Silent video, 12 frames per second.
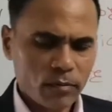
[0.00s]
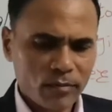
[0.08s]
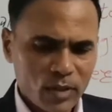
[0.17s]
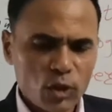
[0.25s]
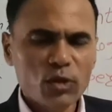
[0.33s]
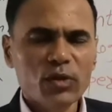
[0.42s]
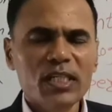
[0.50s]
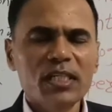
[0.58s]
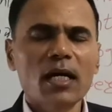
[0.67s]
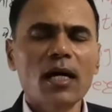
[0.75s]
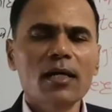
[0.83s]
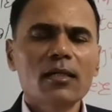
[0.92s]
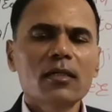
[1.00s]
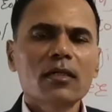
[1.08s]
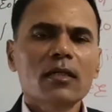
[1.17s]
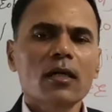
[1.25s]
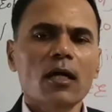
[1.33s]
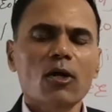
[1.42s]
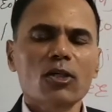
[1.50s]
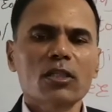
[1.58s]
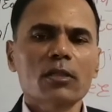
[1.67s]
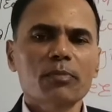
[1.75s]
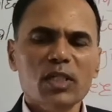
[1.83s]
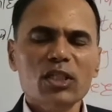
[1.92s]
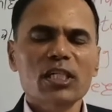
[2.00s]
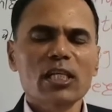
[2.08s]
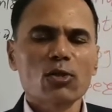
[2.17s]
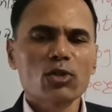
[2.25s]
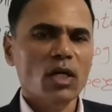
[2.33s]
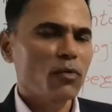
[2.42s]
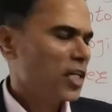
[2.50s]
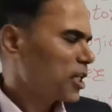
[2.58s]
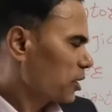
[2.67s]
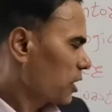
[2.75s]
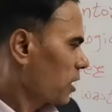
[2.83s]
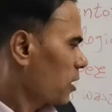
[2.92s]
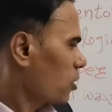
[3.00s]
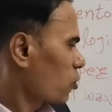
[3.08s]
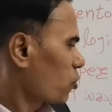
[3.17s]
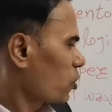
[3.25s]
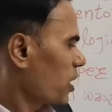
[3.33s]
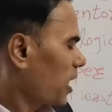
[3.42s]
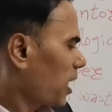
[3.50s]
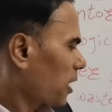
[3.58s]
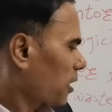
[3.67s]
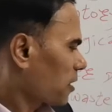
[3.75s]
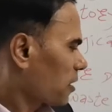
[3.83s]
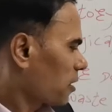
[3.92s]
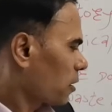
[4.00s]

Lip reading: security guard, the personnel those are working there, so they can